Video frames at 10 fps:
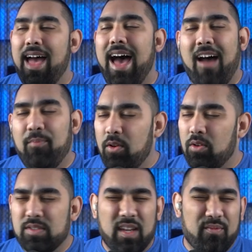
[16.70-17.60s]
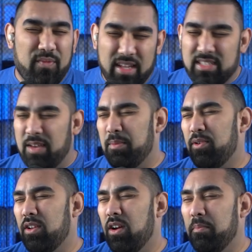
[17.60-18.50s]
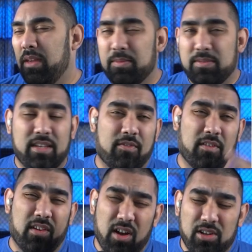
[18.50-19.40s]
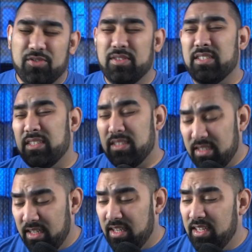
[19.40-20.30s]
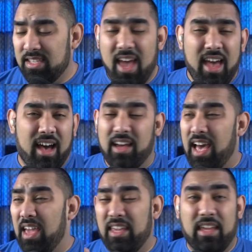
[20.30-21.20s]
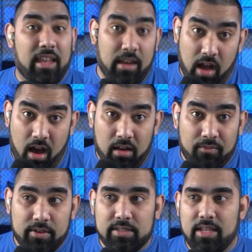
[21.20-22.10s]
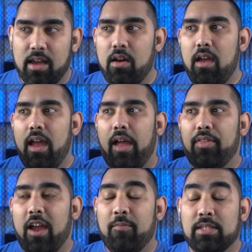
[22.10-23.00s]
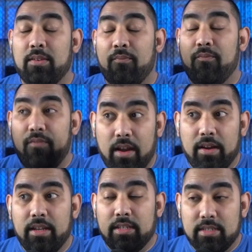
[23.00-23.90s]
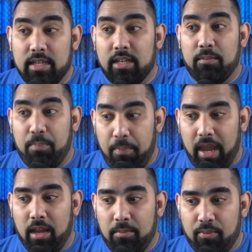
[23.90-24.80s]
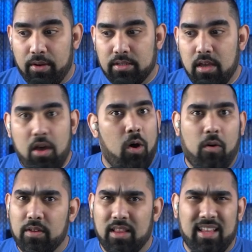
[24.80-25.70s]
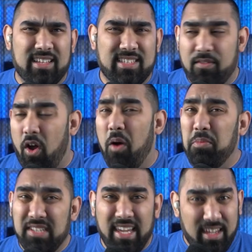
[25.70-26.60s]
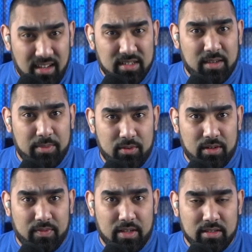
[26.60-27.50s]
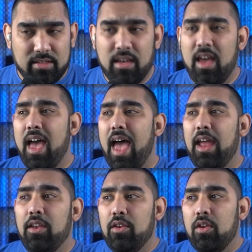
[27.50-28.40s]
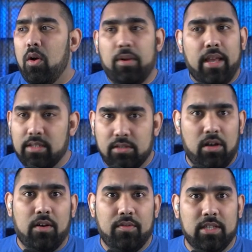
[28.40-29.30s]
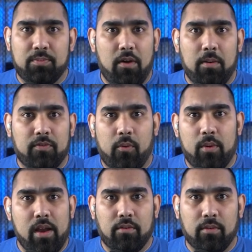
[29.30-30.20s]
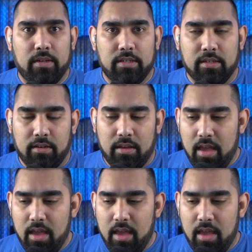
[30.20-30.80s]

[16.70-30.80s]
I've been hosting events. I've been putting on meetups in different countries and cities, uh, I, in a conference now, and there have been some very distinct pain points over the last seven, almost eight years I've been doing events, and no one has solved these problems for whatever reason.